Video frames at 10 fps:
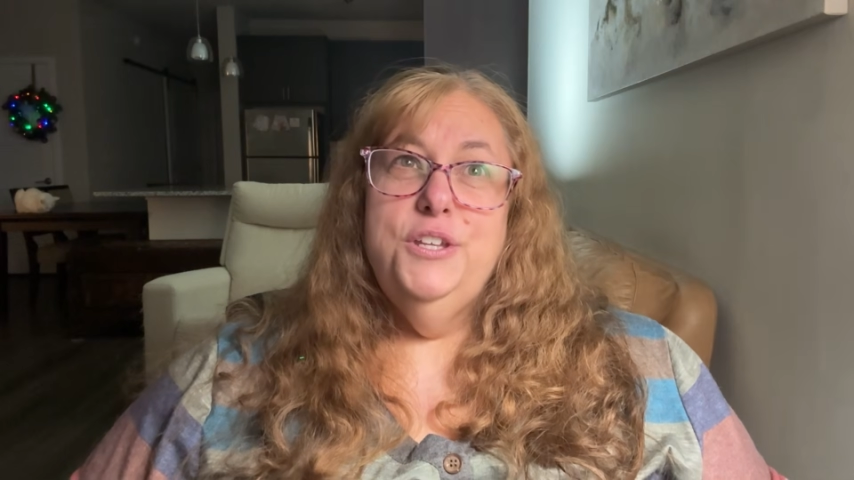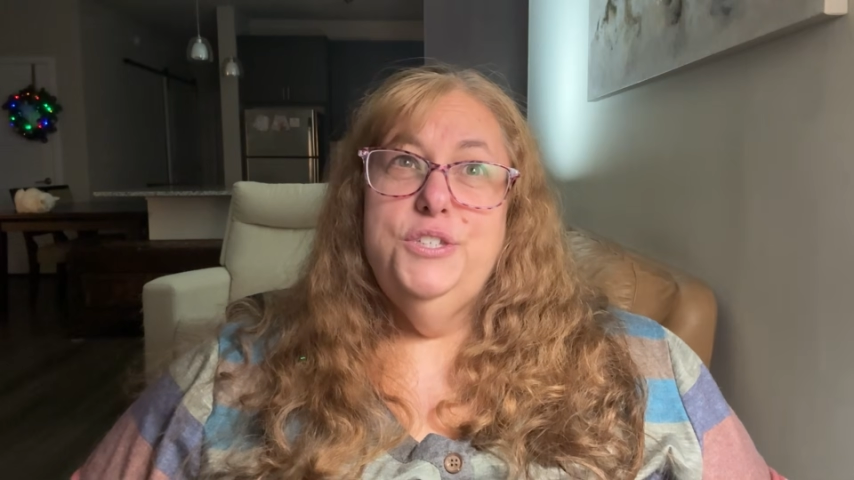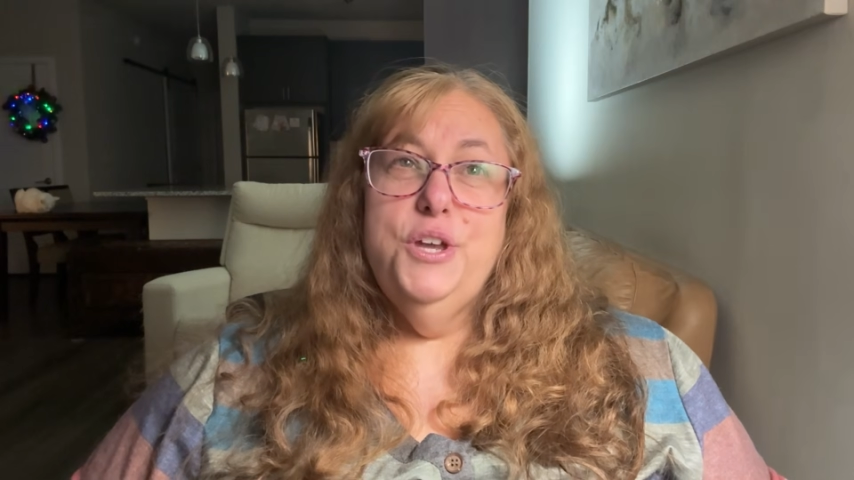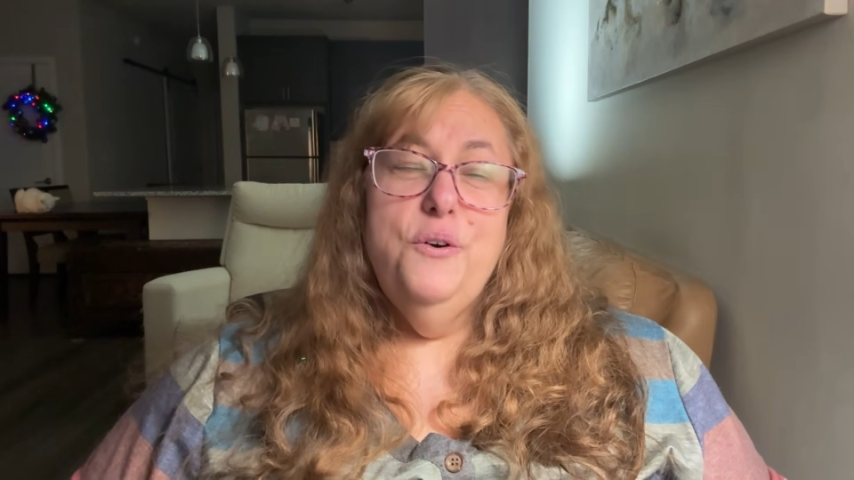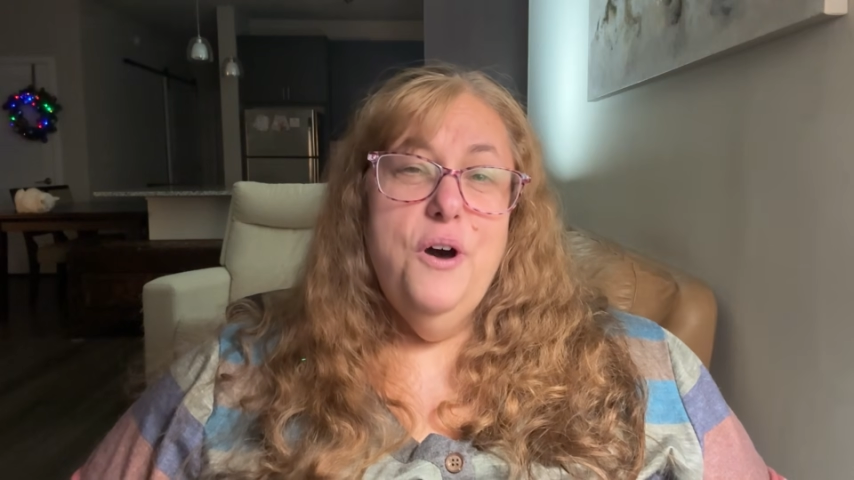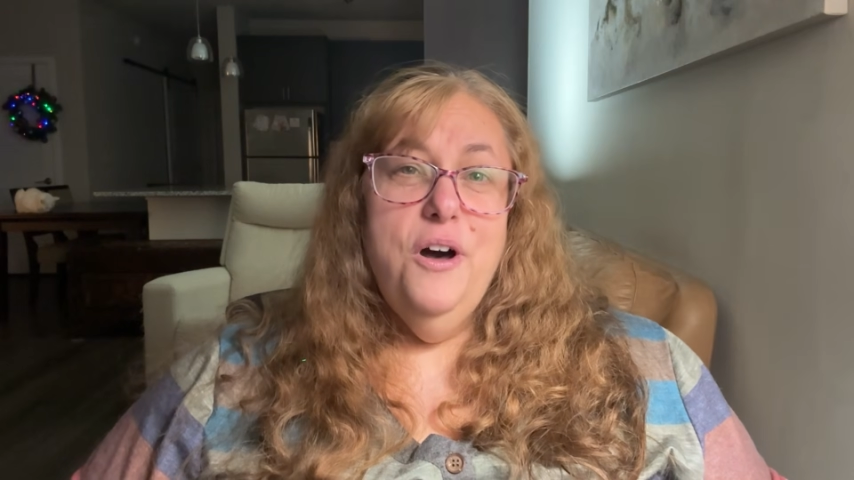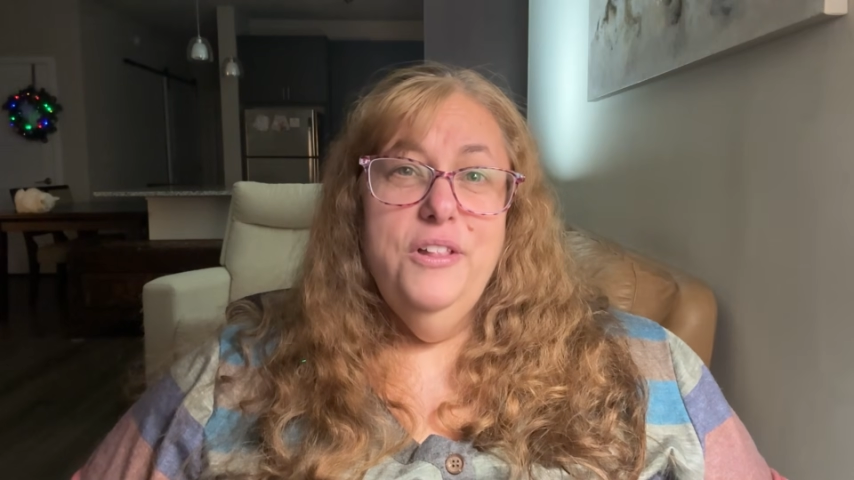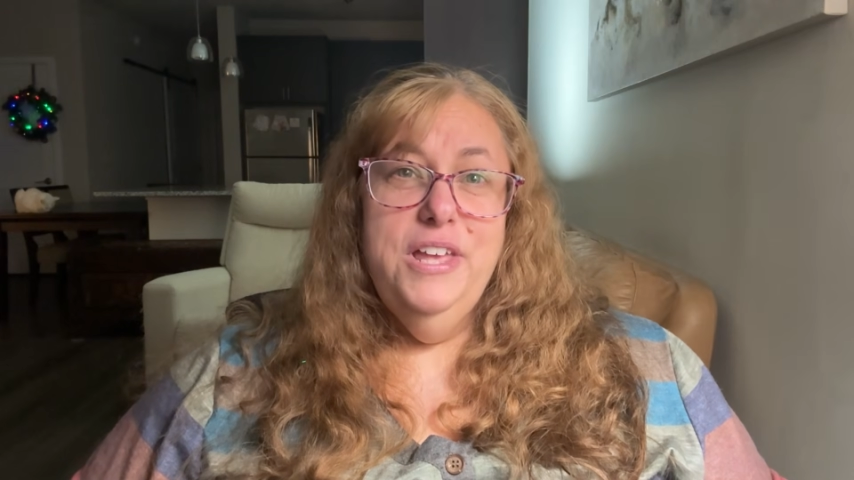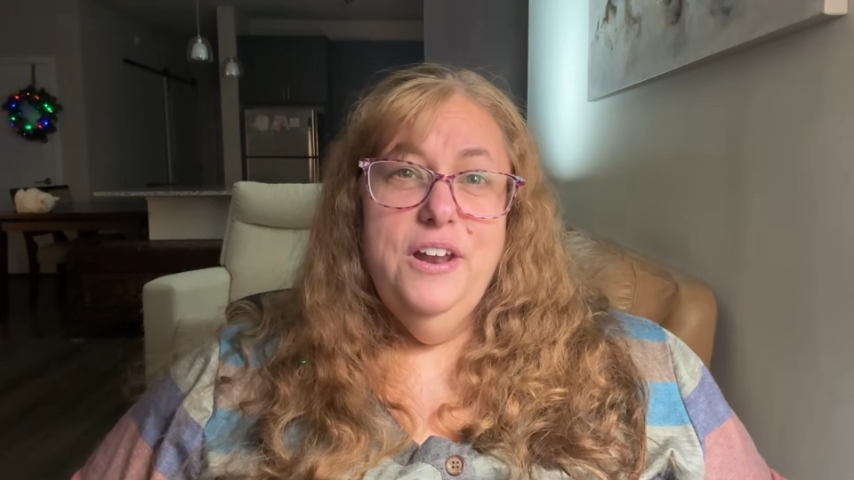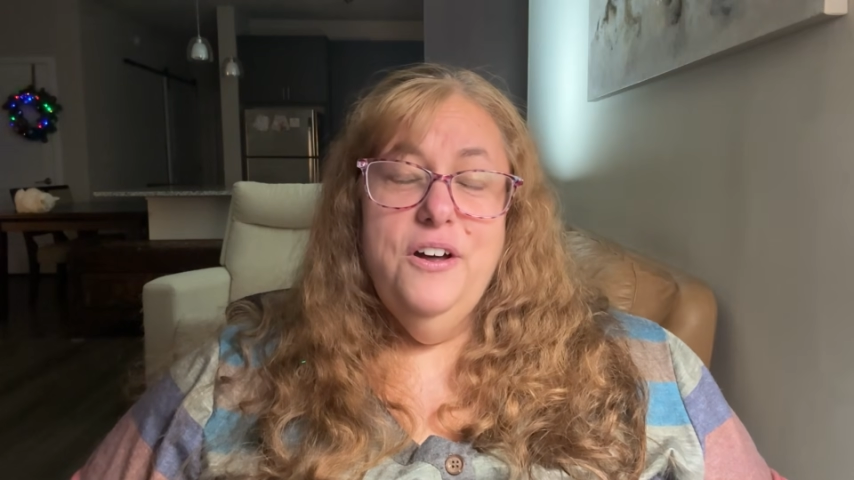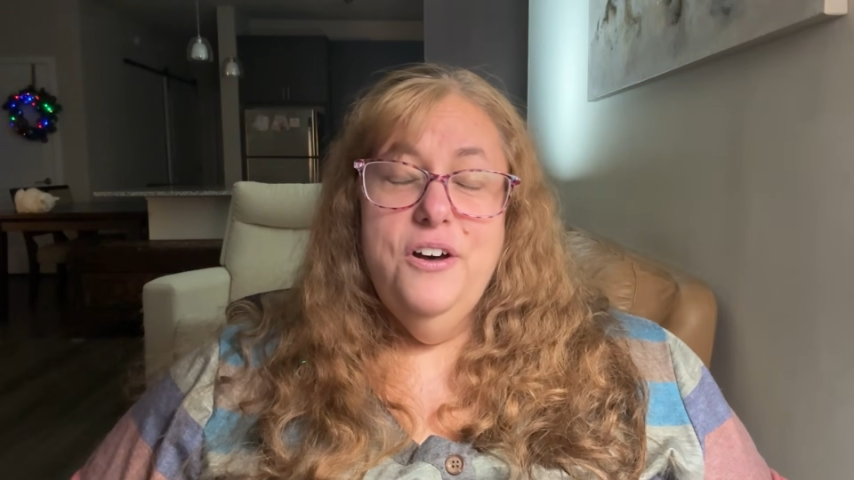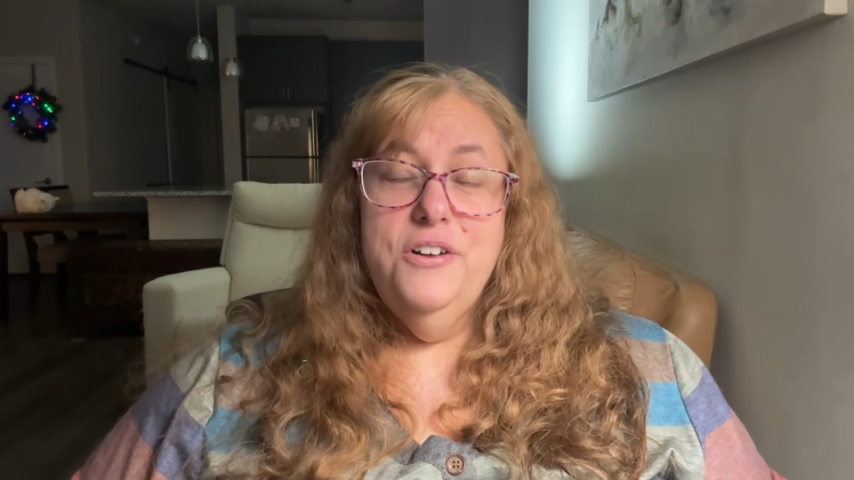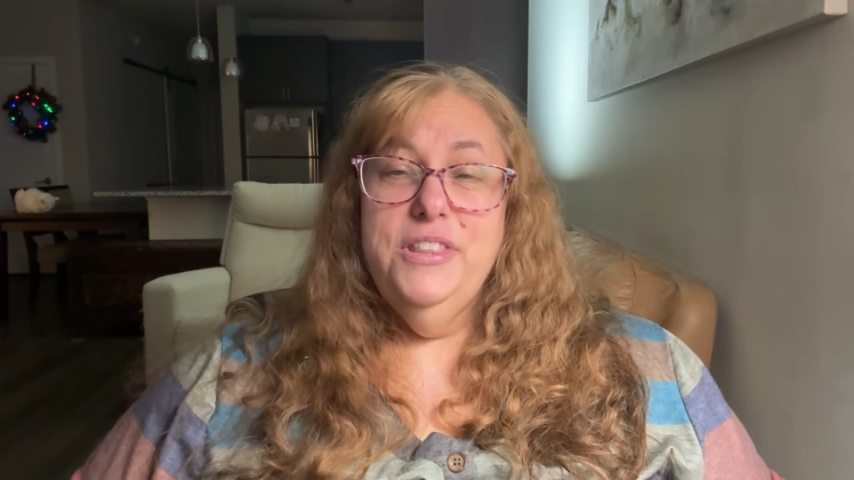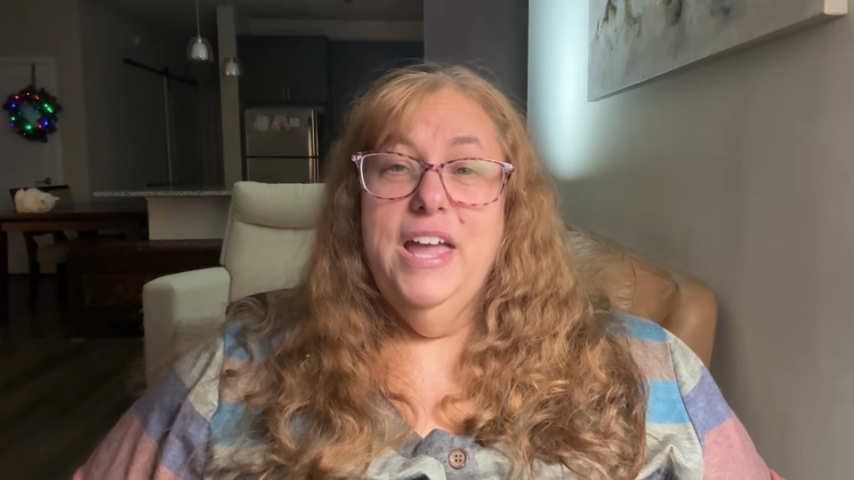So all in all,